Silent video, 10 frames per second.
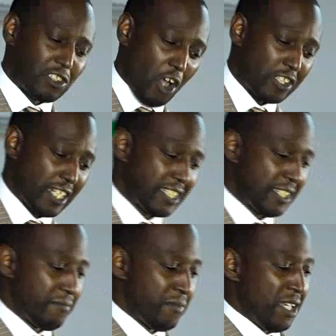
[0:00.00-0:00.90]
also taught
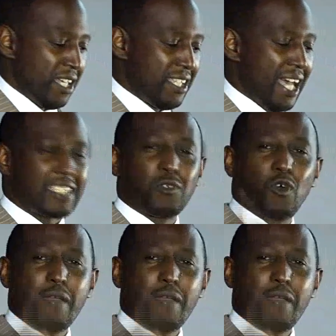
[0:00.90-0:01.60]
us that